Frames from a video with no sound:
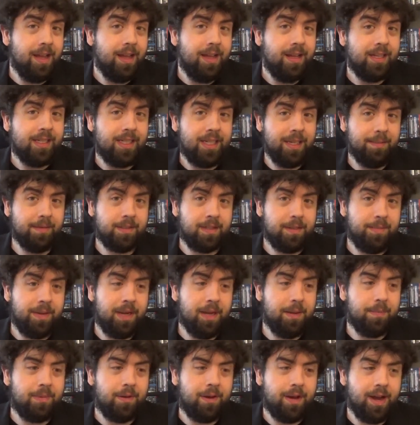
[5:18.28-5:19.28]
seems to be
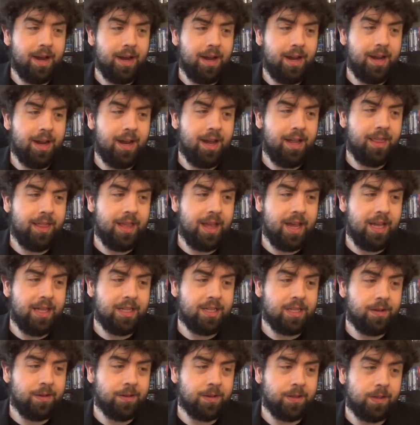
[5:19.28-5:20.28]
implying, and that
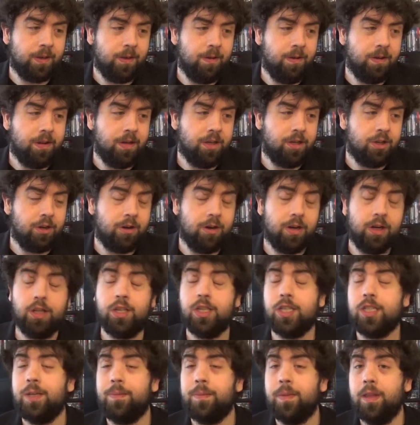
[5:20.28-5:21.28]
it's also going to turn
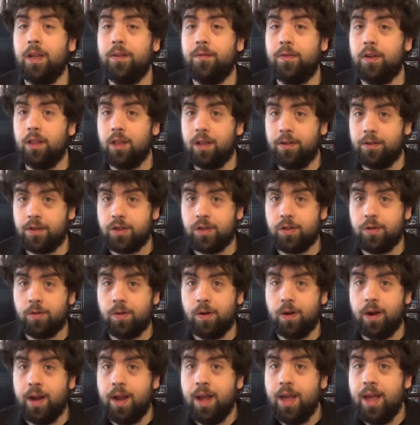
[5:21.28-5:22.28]
into something of a love
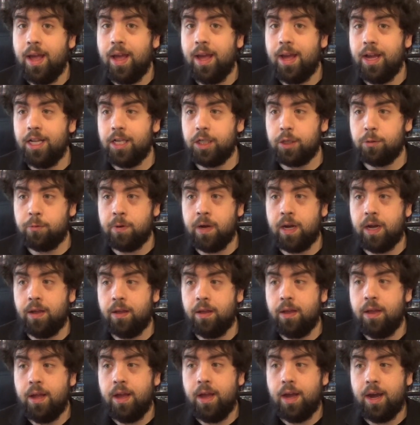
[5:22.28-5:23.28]
story as
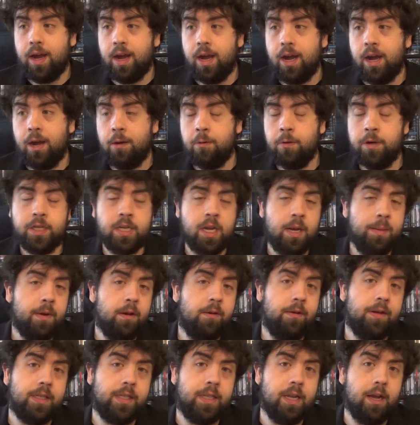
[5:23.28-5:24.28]
well, which I'm
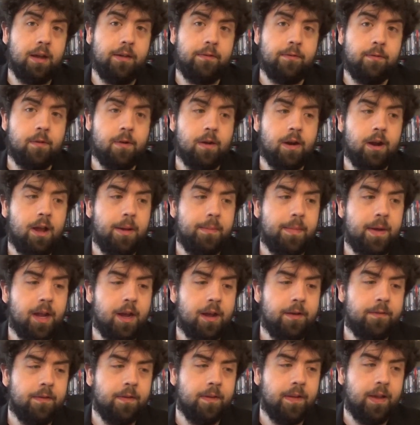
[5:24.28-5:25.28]
always down for. I'm
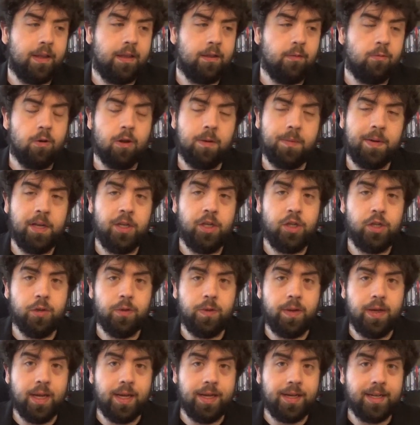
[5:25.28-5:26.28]
down for like the Romeo and
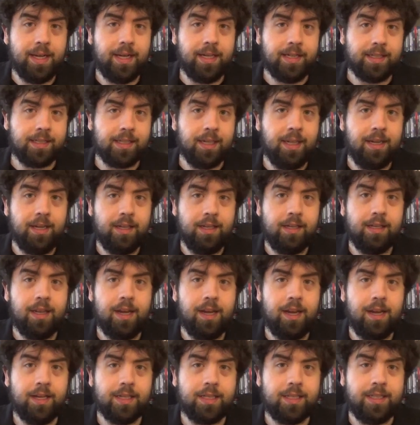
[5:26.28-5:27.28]
Juliet-esque
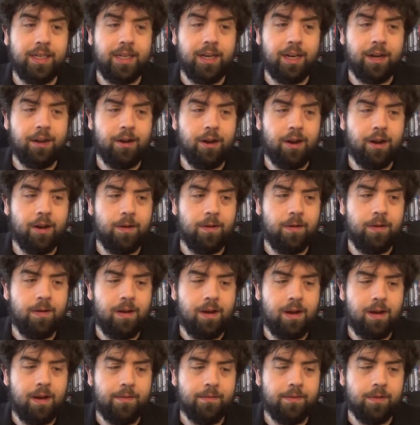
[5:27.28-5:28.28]
scenario
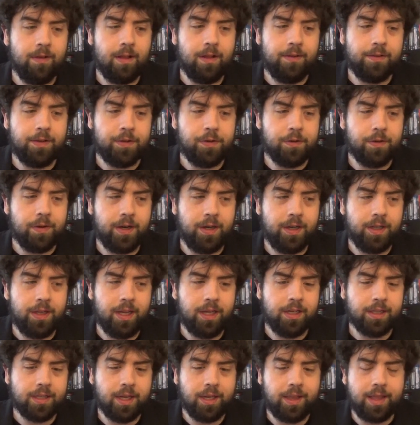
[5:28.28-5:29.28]
for love story,
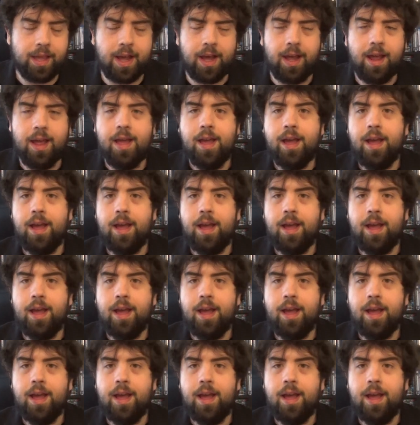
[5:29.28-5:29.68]
things like that.